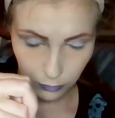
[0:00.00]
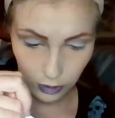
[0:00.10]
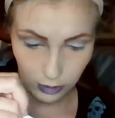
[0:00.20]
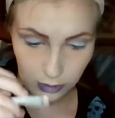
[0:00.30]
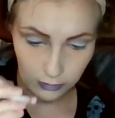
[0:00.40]

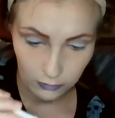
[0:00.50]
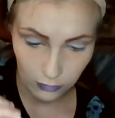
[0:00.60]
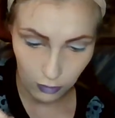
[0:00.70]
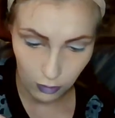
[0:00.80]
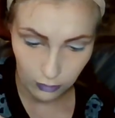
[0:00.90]
product
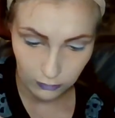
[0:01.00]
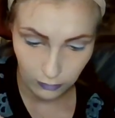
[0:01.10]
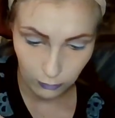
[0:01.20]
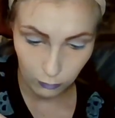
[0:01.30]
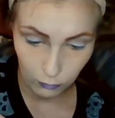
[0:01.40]

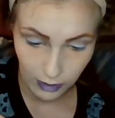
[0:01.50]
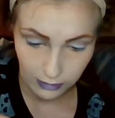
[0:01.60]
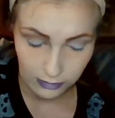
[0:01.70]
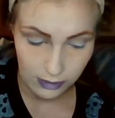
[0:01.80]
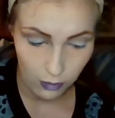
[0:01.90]

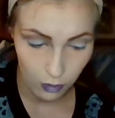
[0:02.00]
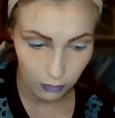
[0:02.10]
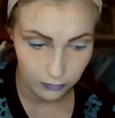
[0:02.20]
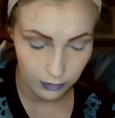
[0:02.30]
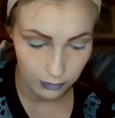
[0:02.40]
directly
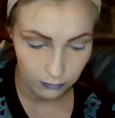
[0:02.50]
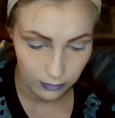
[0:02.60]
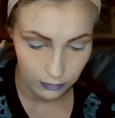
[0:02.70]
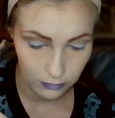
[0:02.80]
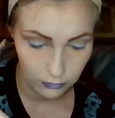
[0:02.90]
off of
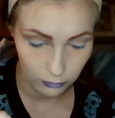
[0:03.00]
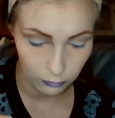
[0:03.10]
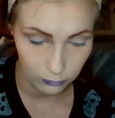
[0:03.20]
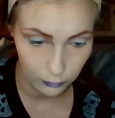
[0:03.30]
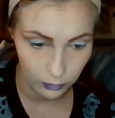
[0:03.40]
the doe
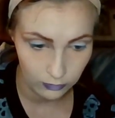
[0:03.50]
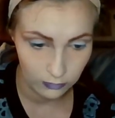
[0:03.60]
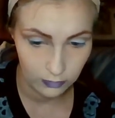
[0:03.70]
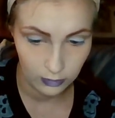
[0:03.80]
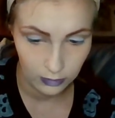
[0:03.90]

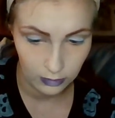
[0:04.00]
foot.